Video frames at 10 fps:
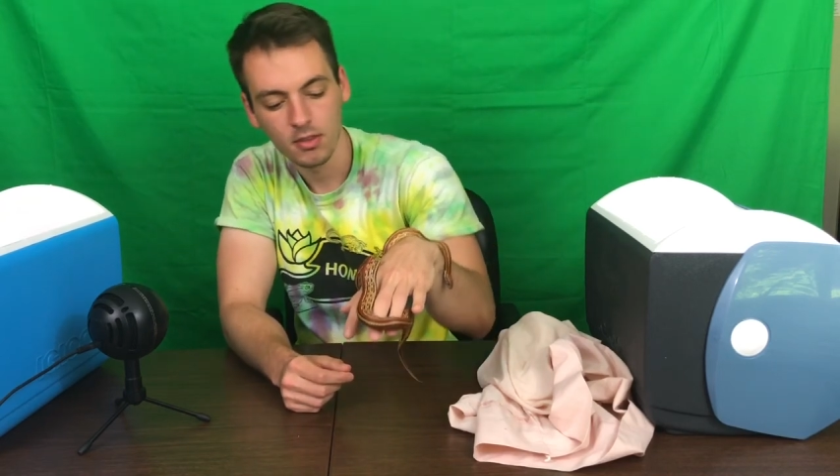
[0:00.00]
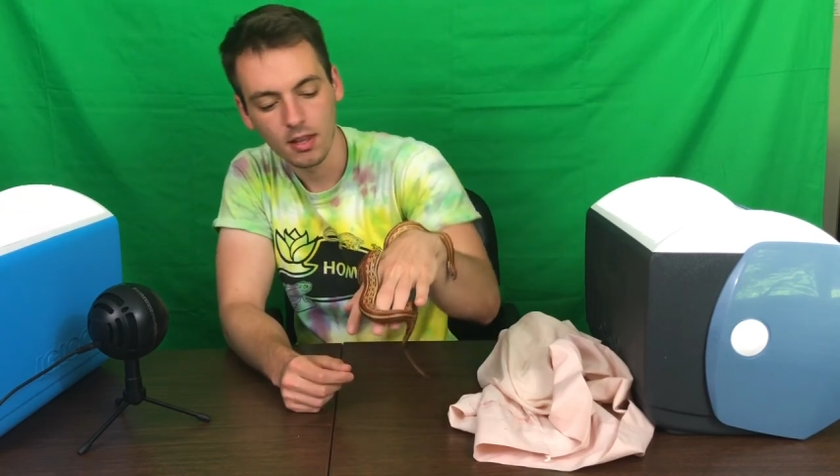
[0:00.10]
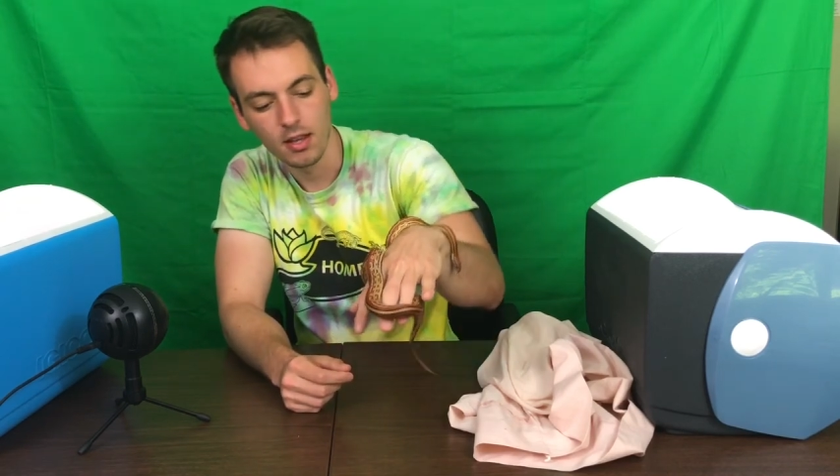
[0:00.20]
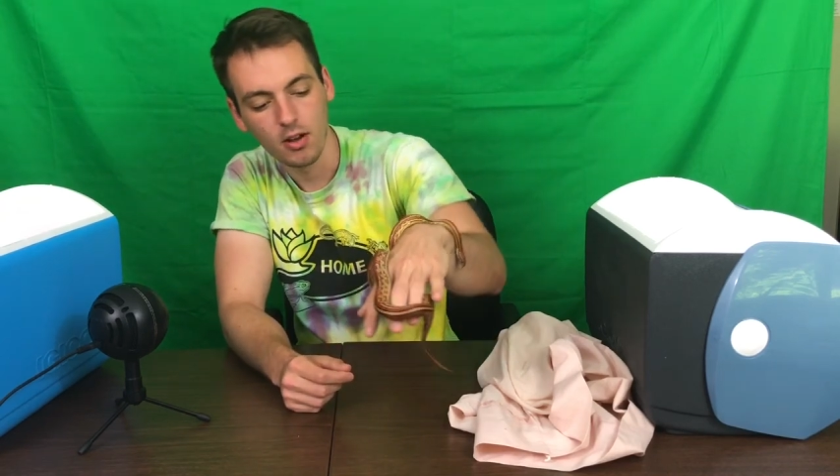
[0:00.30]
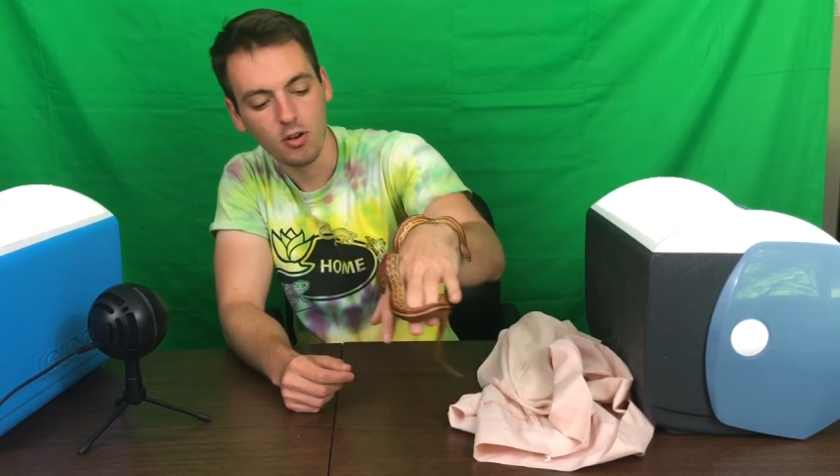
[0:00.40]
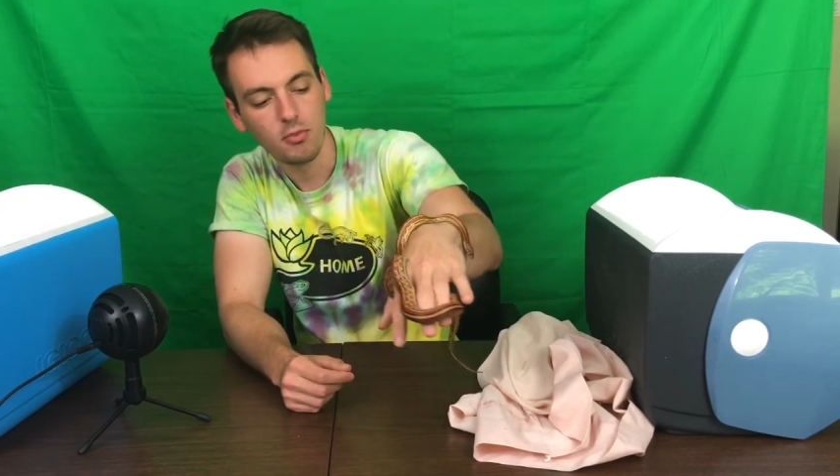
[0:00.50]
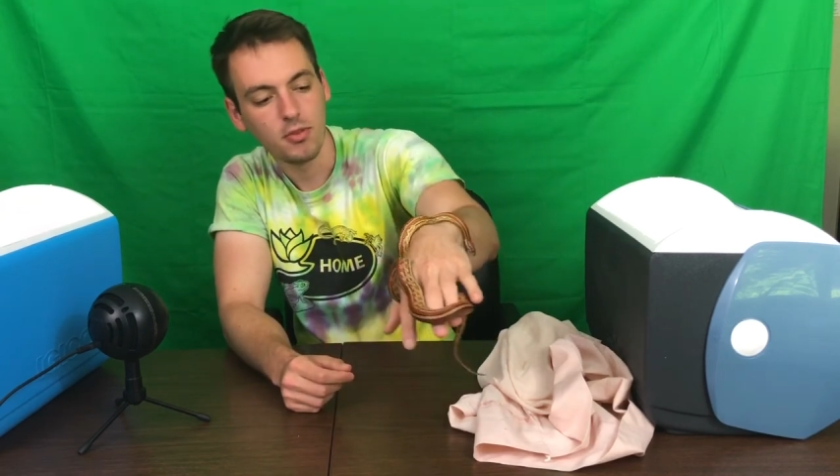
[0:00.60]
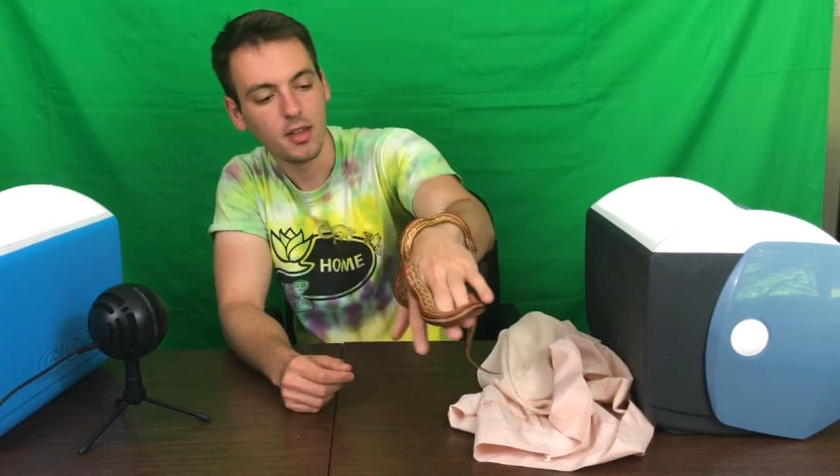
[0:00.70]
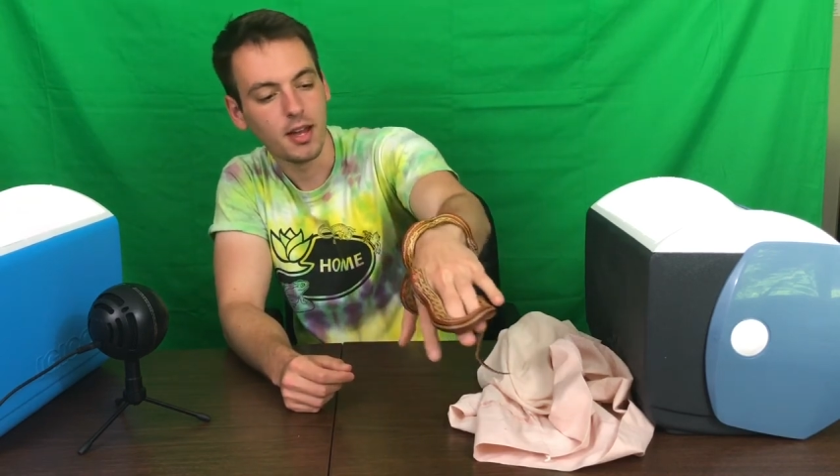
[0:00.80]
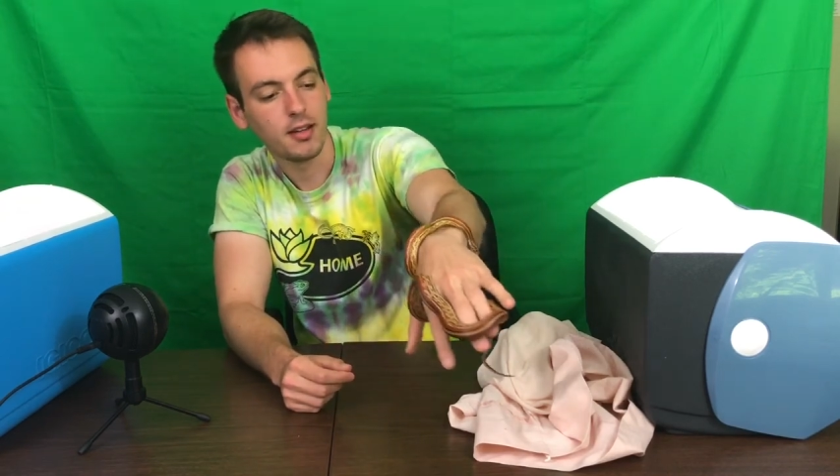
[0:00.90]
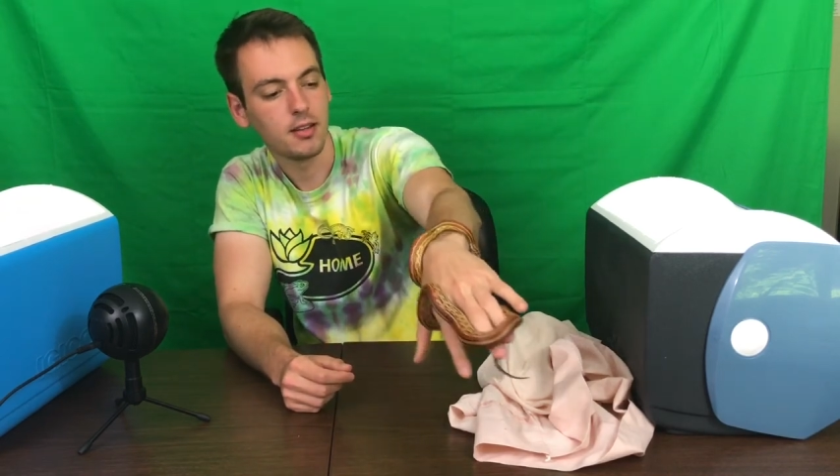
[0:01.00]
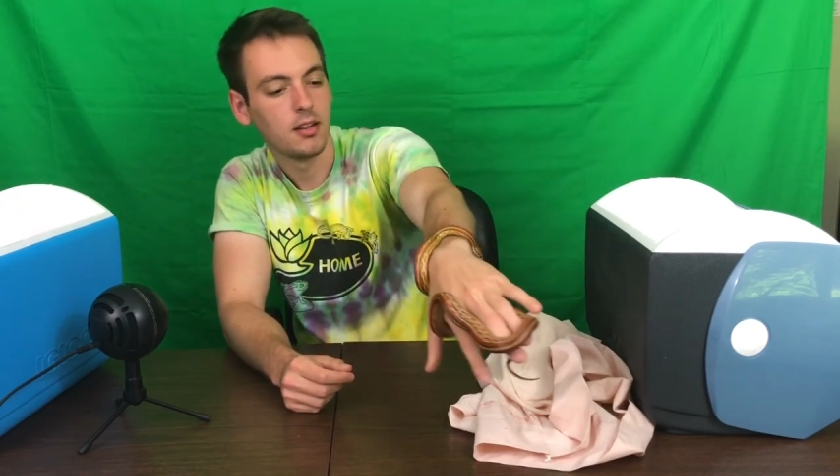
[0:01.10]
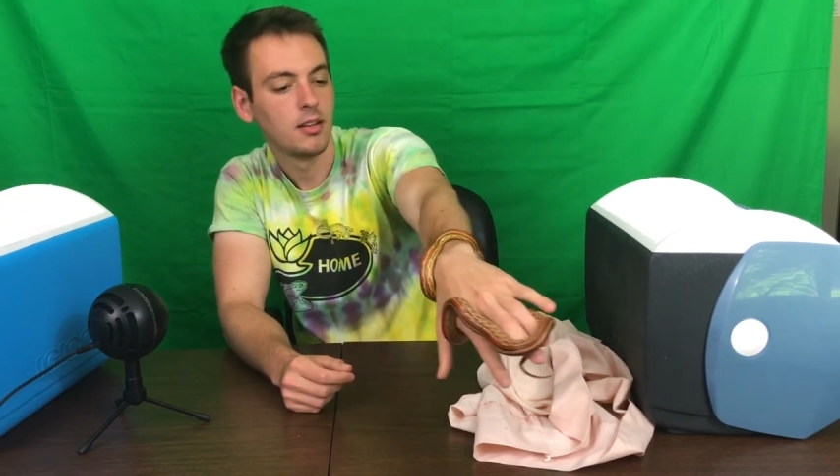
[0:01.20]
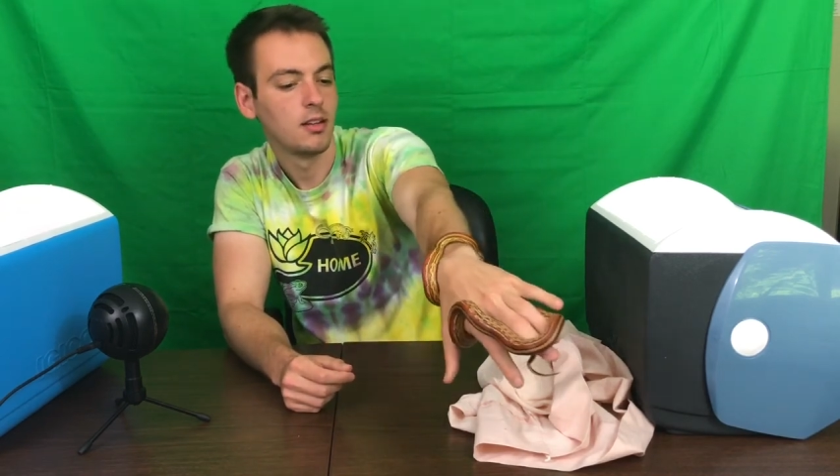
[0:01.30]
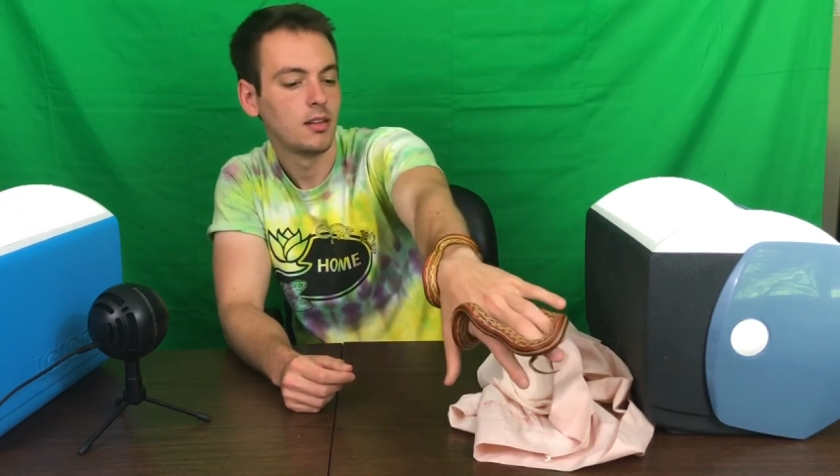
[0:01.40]
and hope that
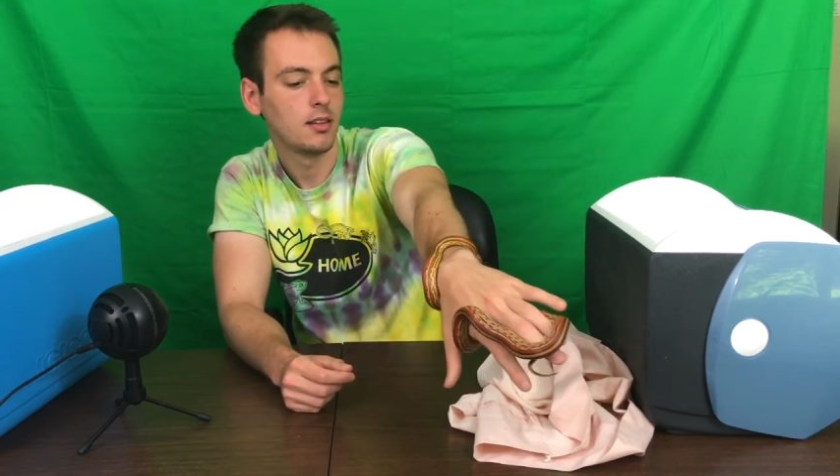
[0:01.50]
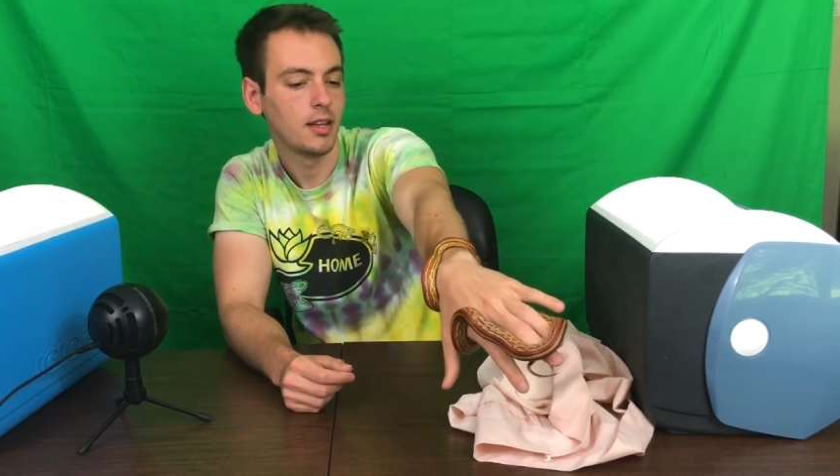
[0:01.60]
they